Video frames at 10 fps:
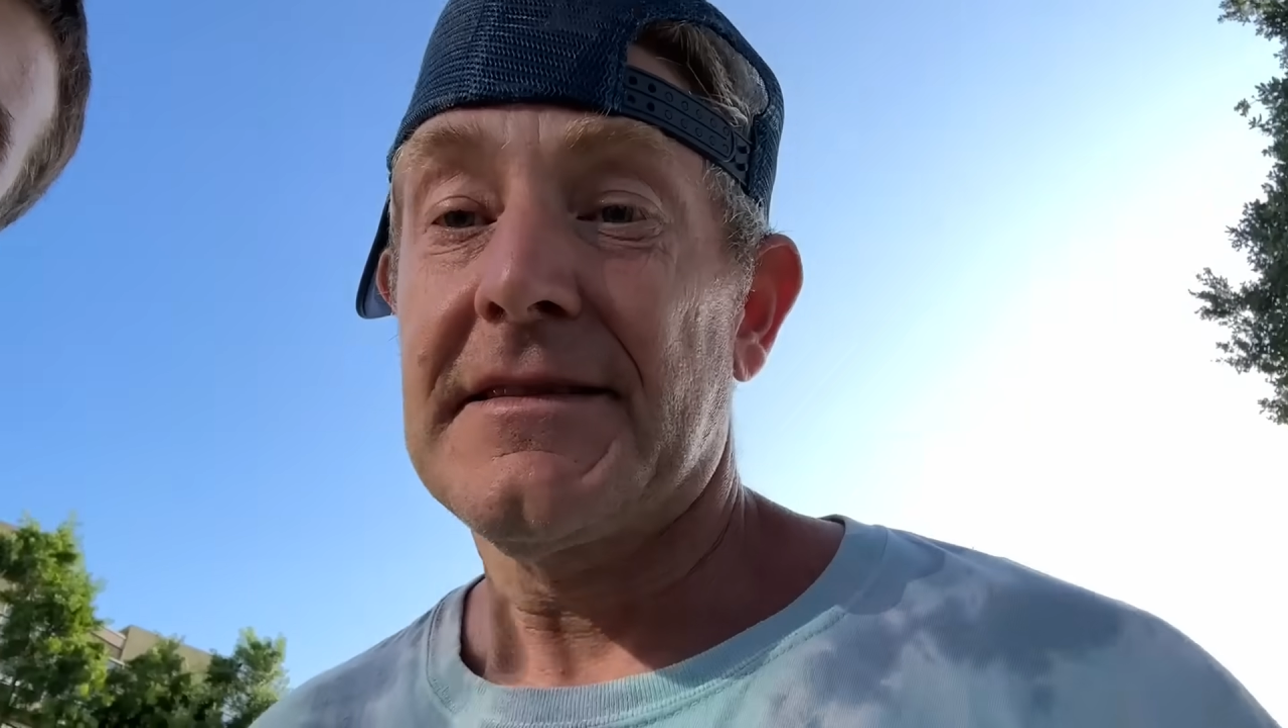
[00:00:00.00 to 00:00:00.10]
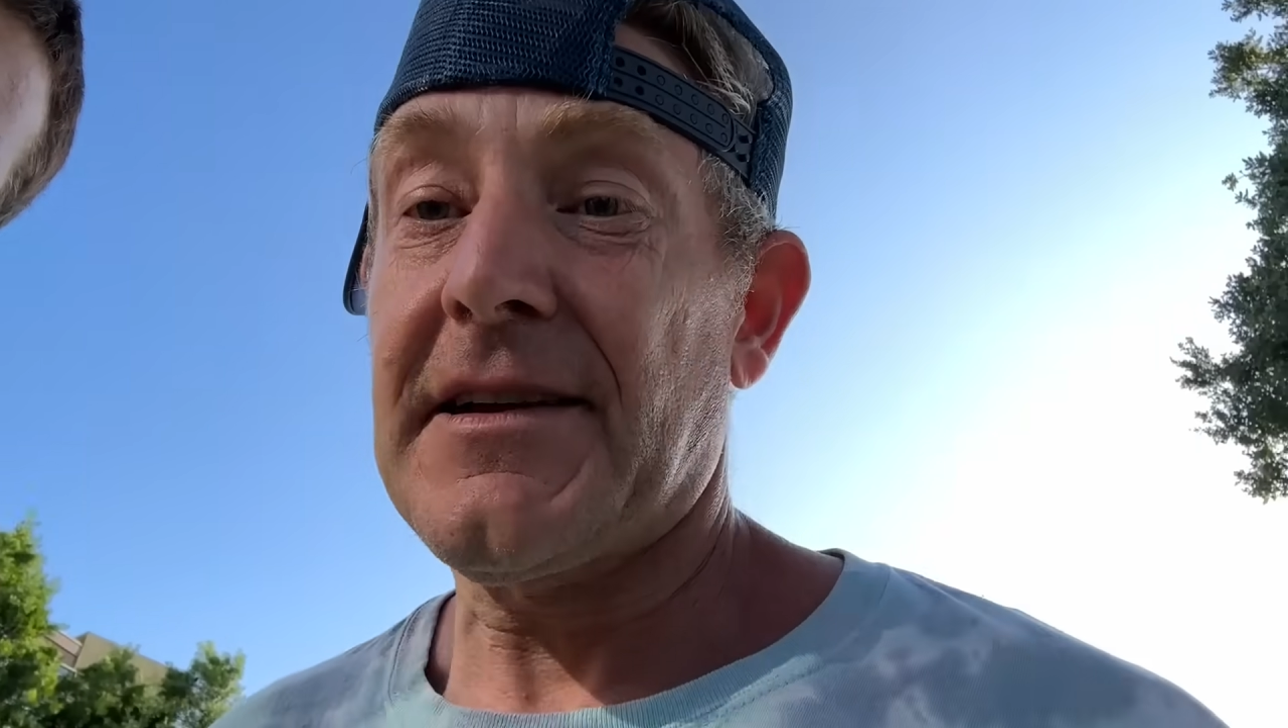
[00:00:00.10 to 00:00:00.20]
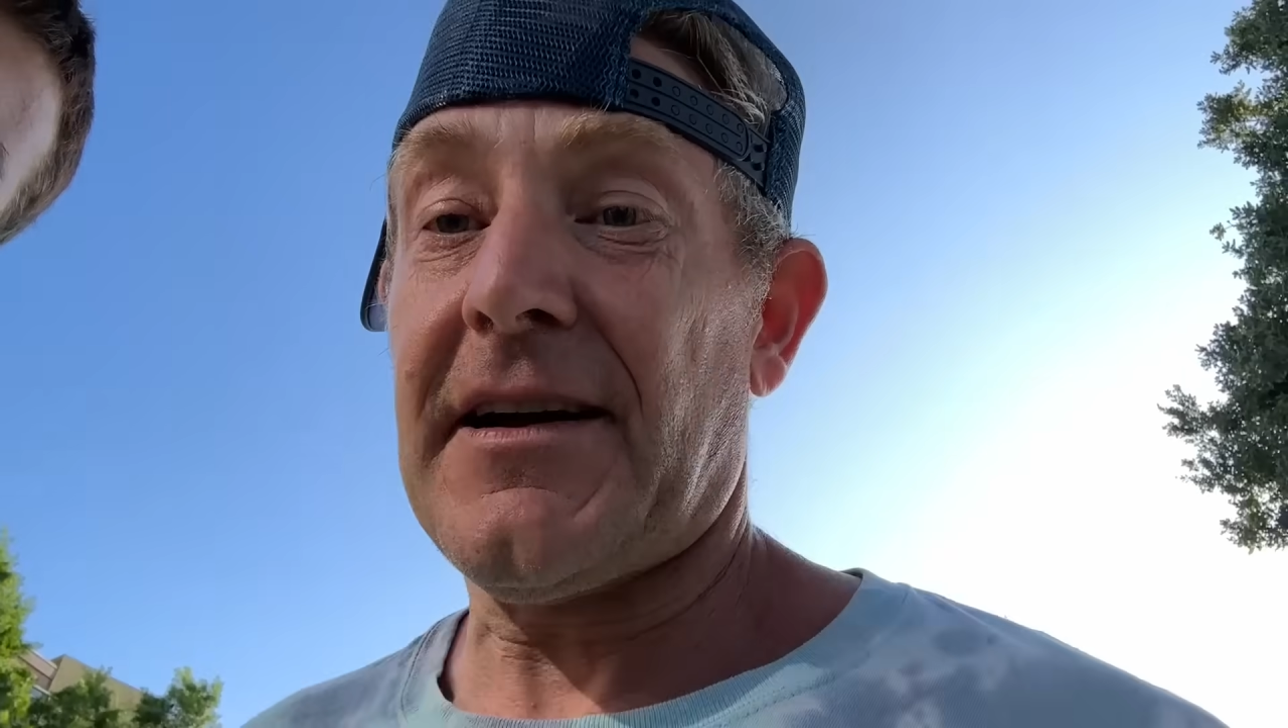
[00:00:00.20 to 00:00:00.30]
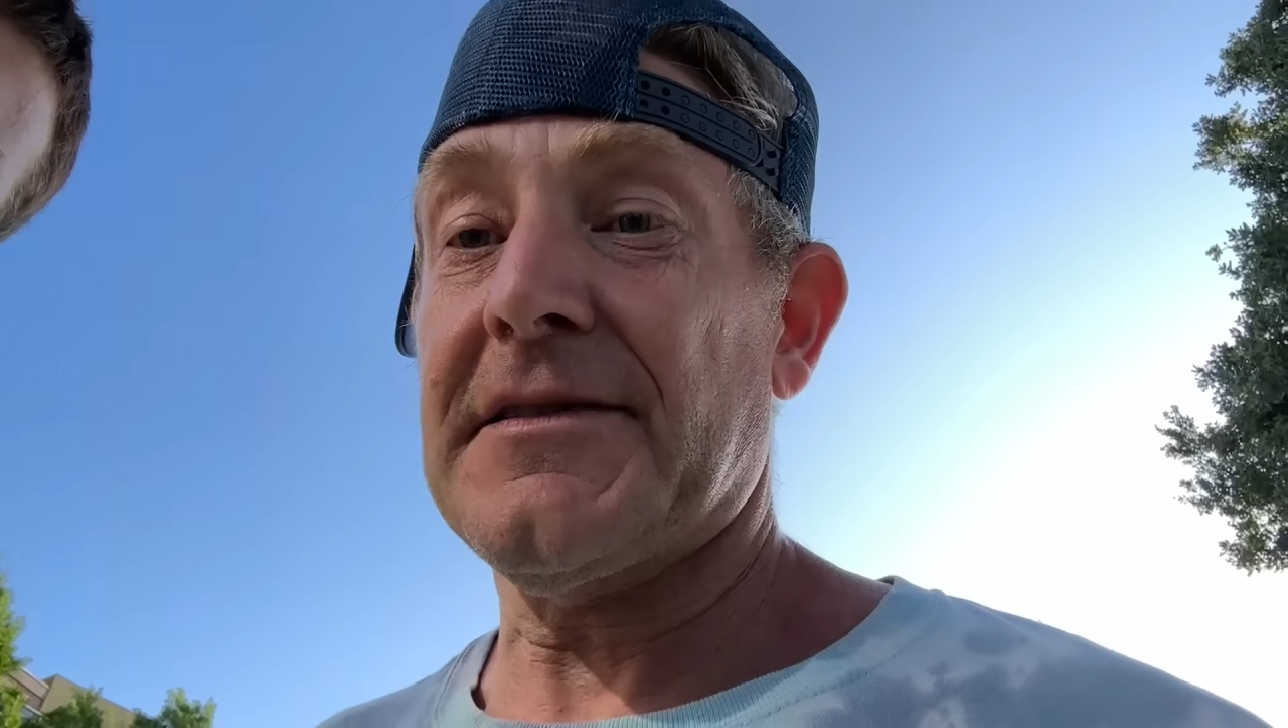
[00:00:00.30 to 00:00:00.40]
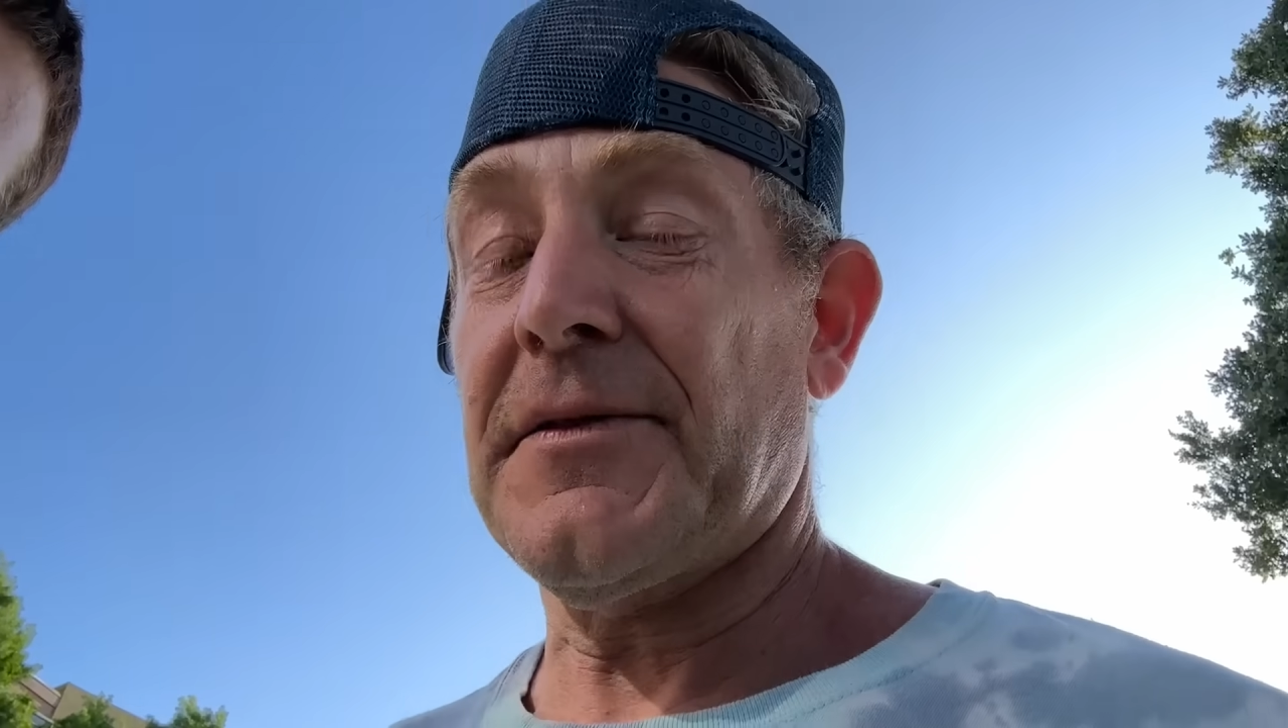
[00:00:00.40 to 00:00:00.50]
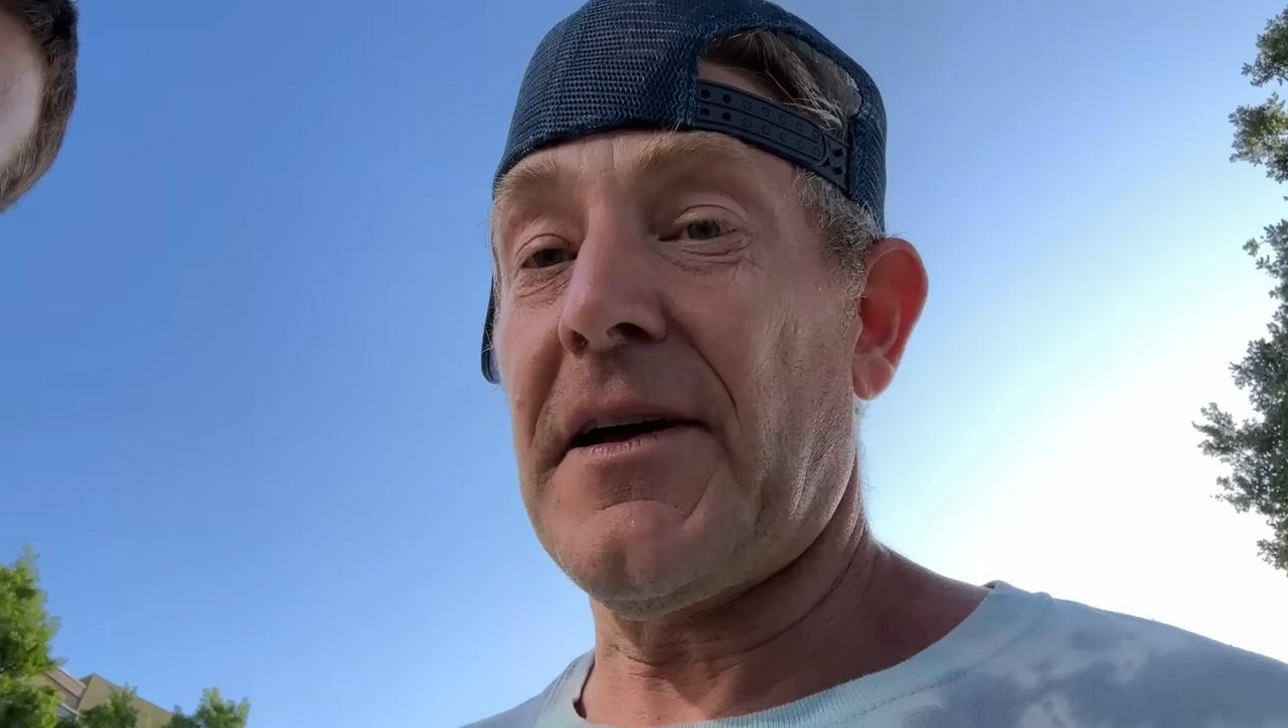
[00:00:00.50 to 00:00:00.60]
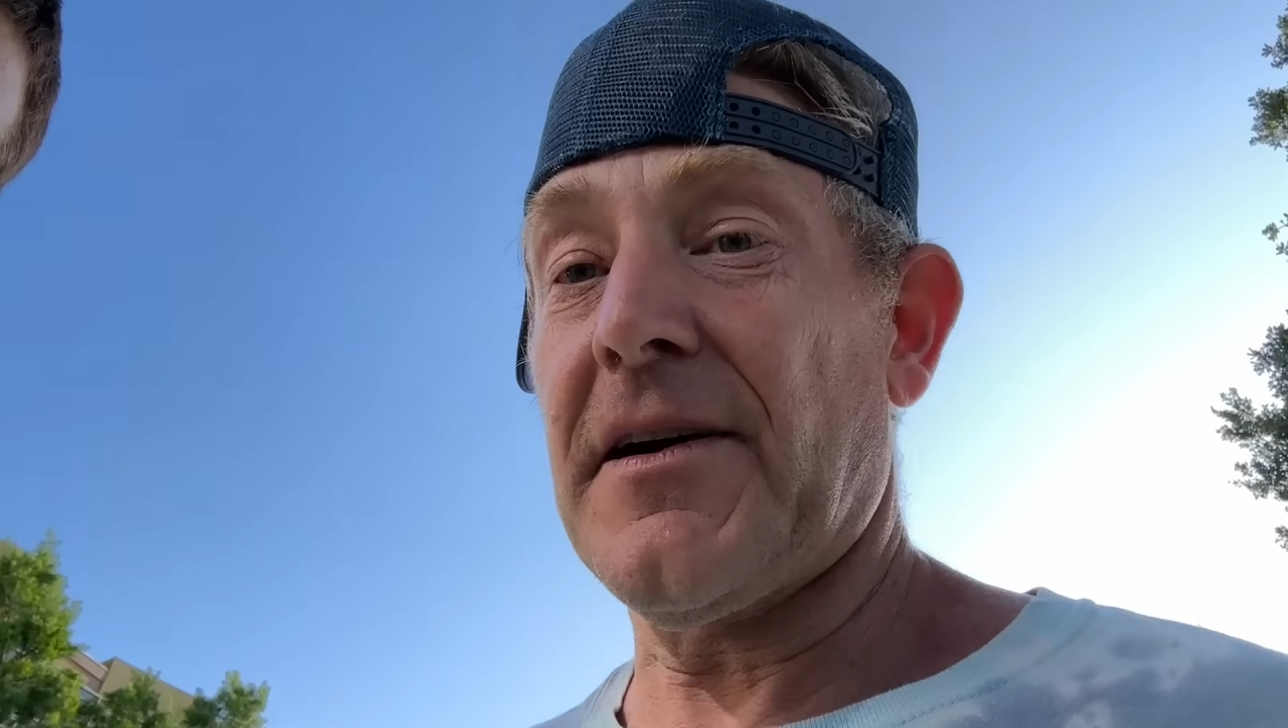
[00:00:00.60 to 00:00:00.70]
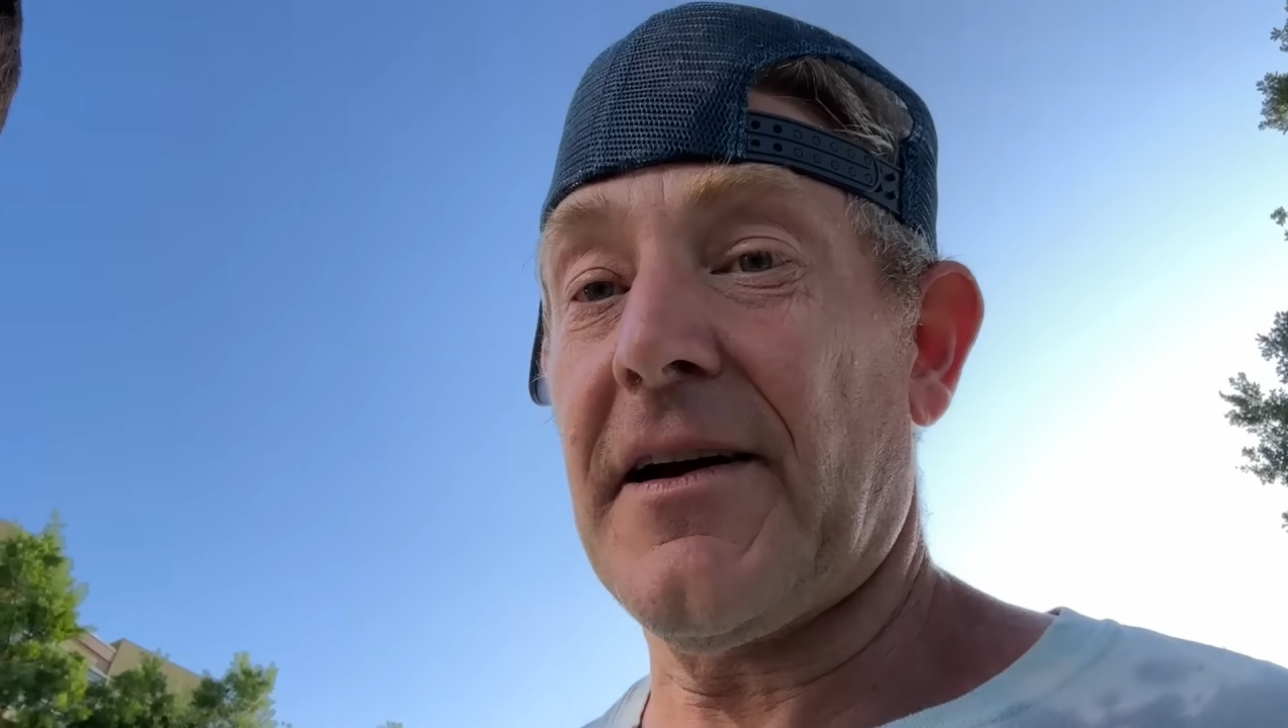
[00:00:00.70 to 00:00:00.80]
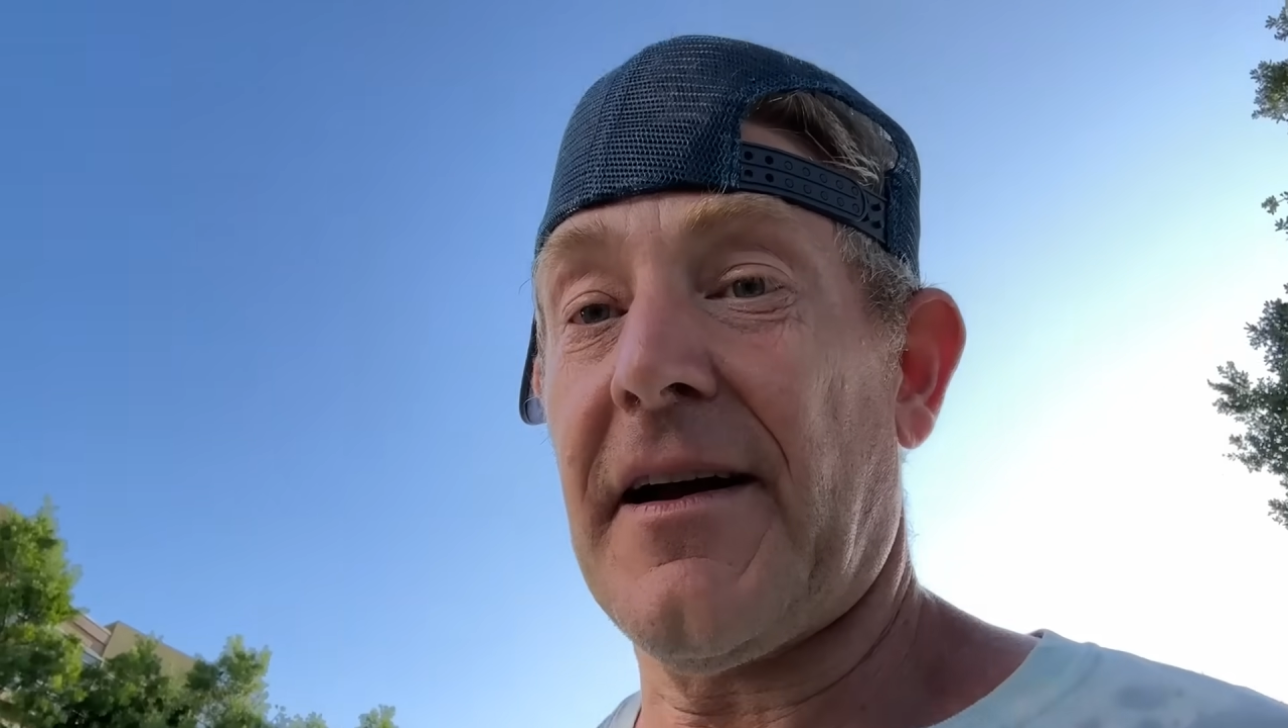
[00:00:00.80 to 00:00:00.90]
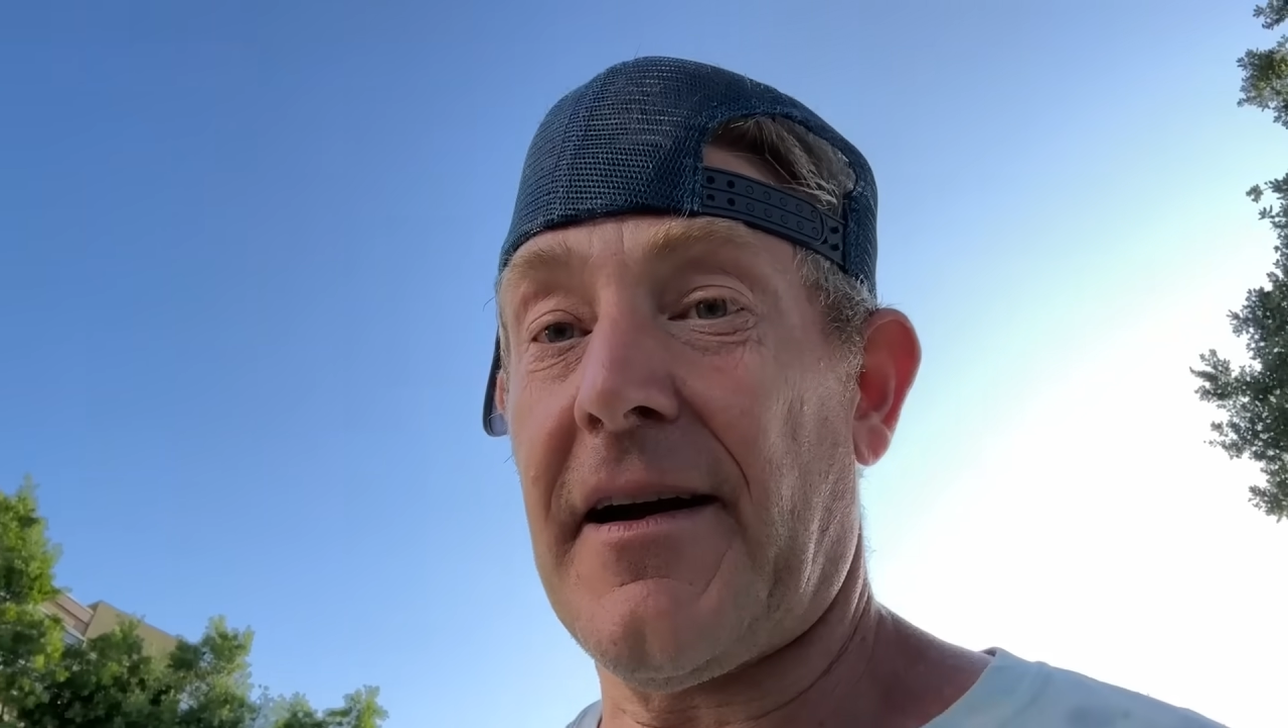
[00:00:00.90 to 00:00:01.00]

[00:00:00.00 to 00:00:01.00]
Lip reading: Scott's vlog.